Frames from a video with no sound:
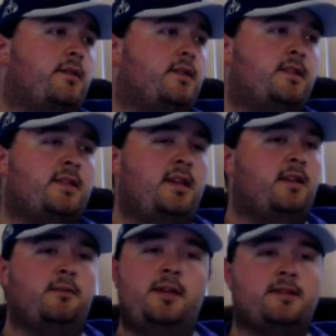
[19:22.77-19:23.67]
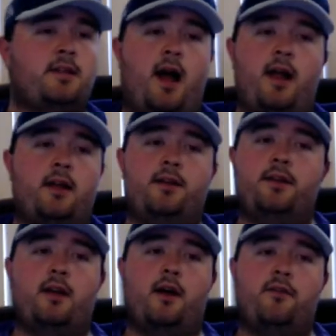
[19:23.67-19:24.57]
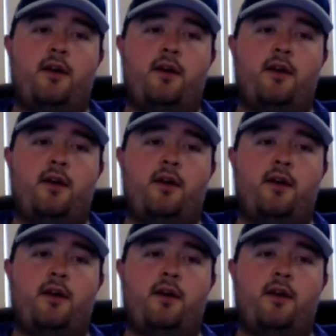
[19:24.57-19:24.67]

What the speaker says: 16 to me is not good enough.